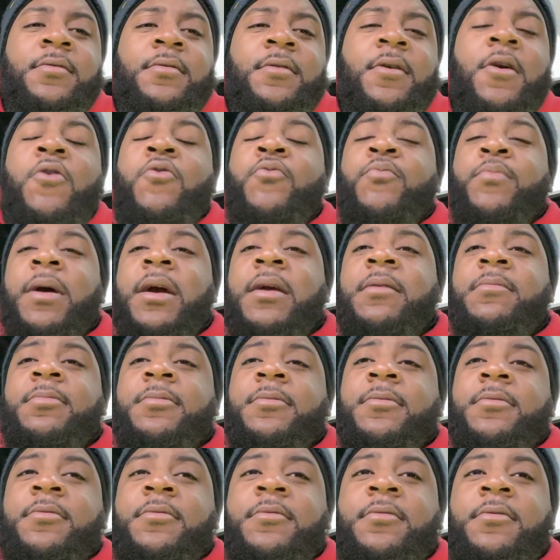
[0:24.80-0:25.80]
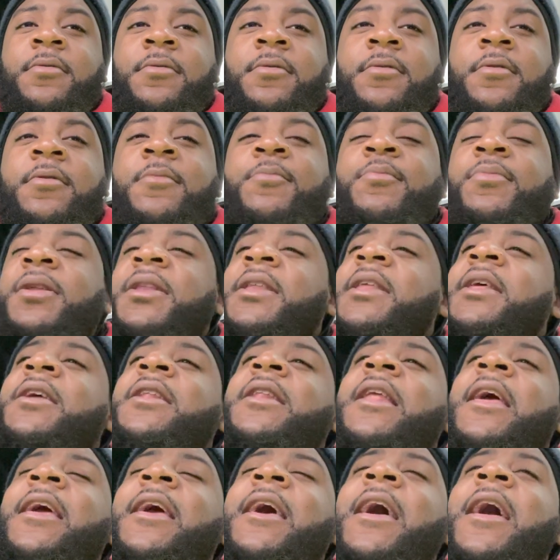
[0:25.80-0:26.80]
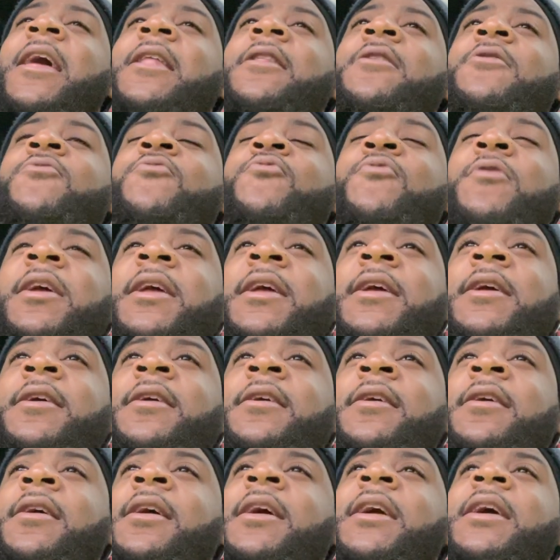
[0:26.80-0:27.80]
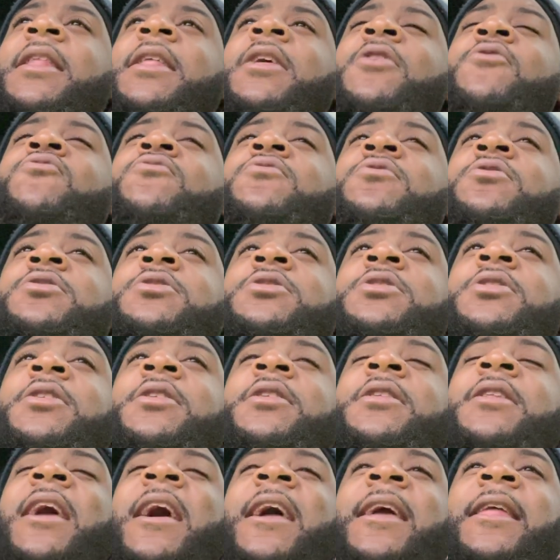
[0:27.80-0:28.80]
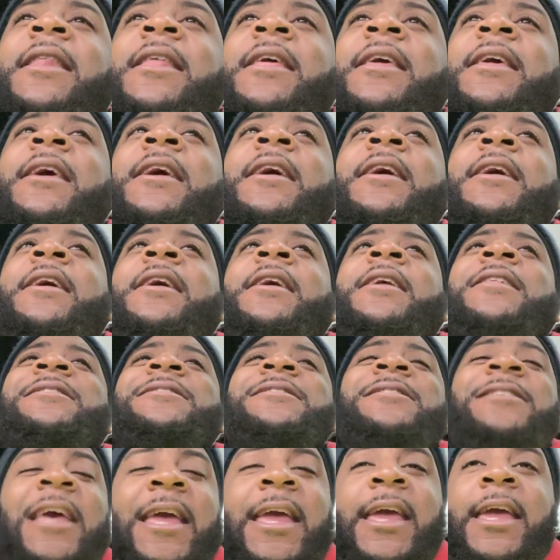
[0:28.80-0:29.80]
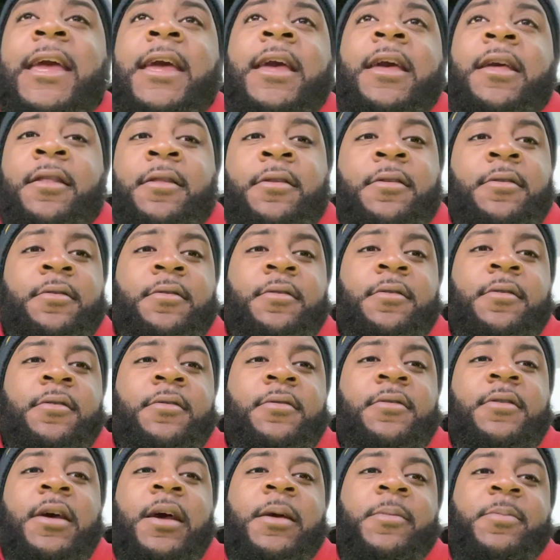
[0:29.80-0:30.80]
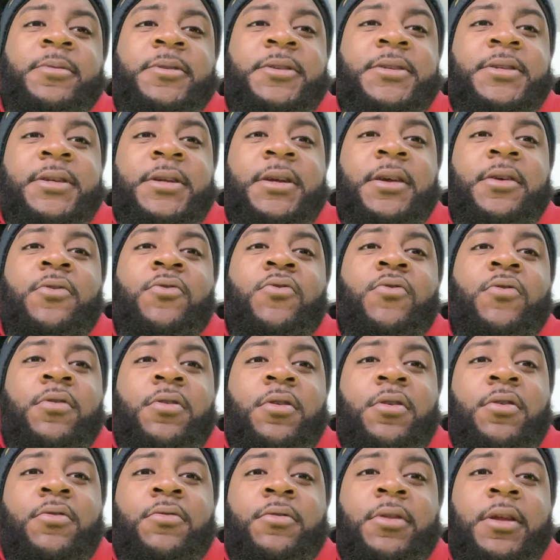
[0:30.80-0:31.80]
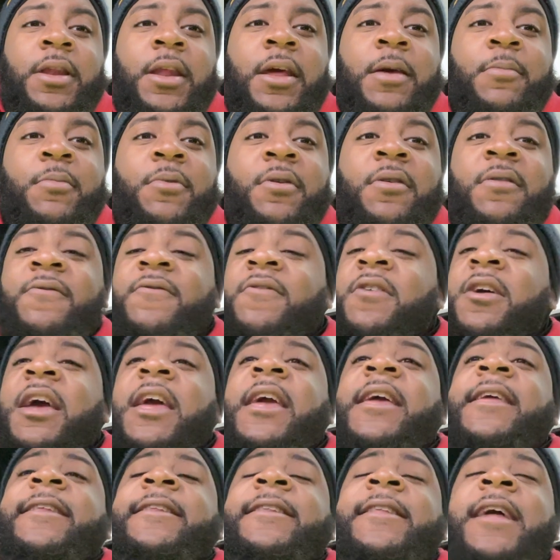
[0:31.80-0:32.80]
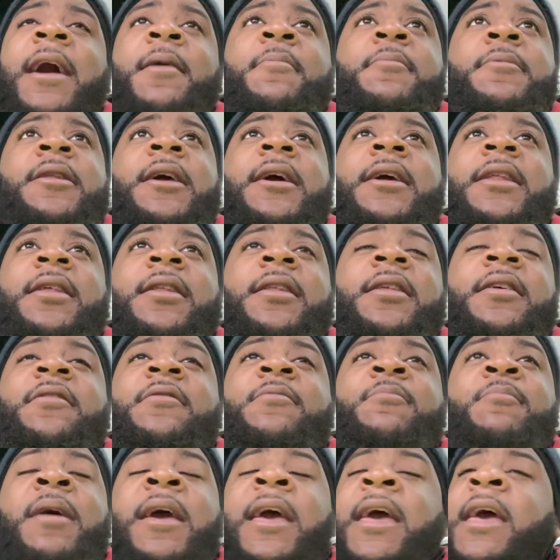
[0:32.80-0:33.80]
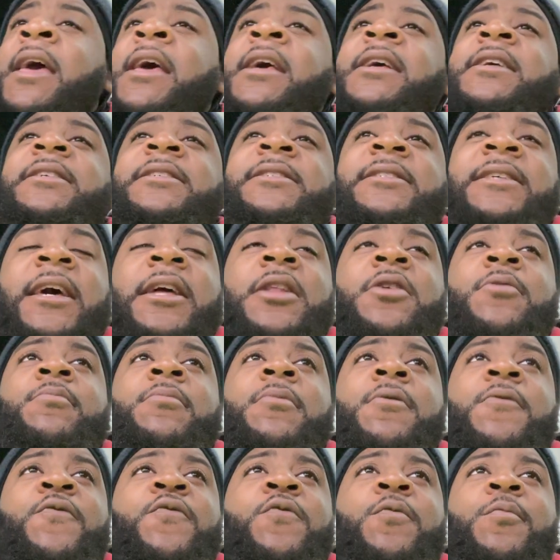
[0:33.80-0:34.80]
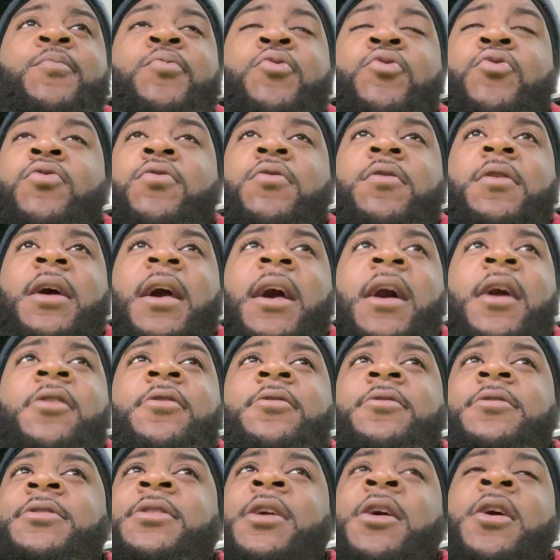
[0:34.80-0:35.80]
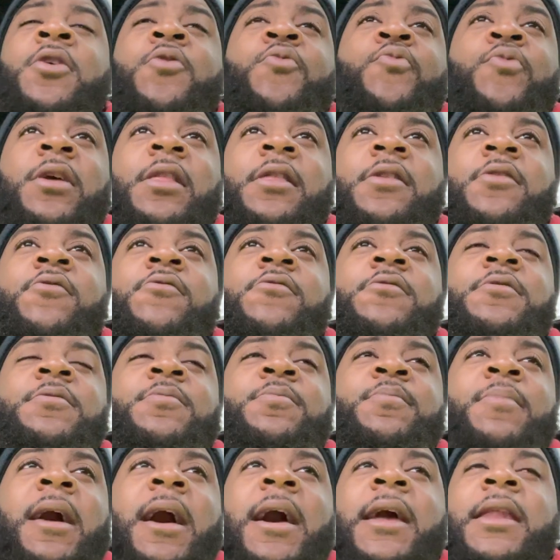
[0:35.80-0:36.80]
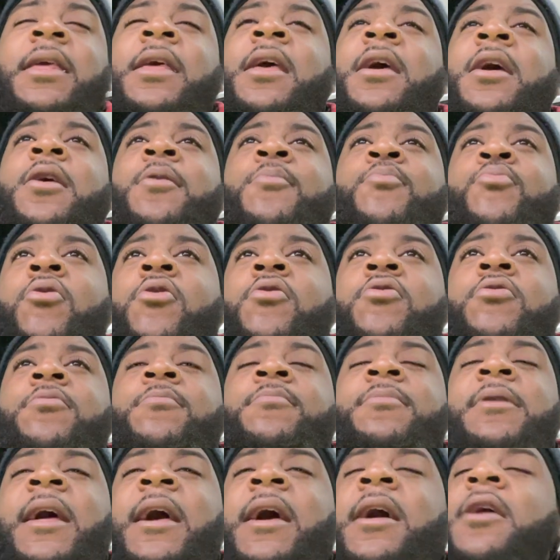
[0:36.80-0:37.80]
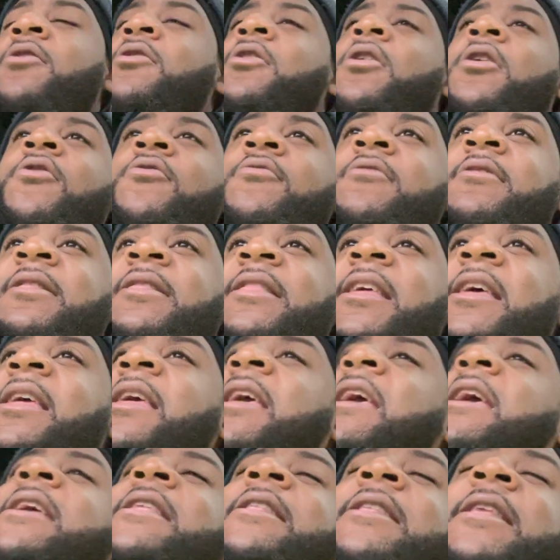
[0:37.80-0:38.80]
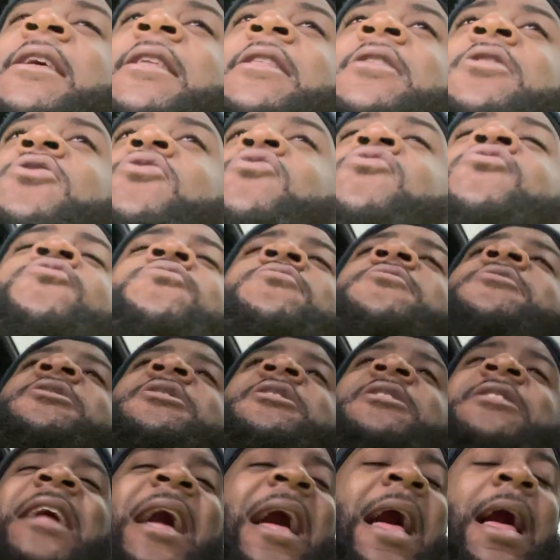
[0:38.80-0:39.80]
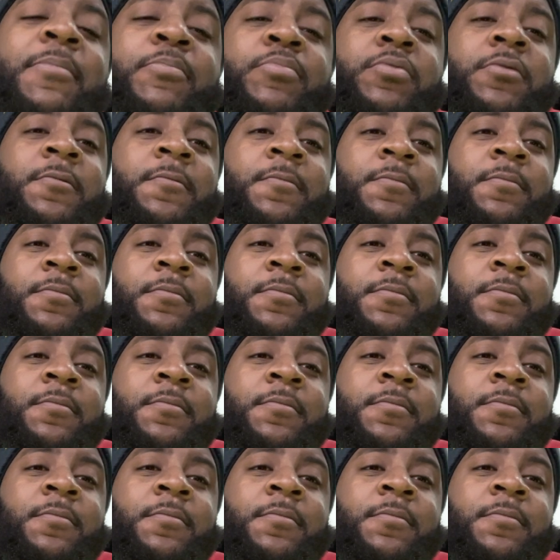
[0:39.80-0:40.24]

on paper, but then they got in the ring and it was a 90-10 type of shit going on in that motherfucker. He dominated this man, set him up for pull counters, went to his body, broke him down. The only thing he didn't do was stop him.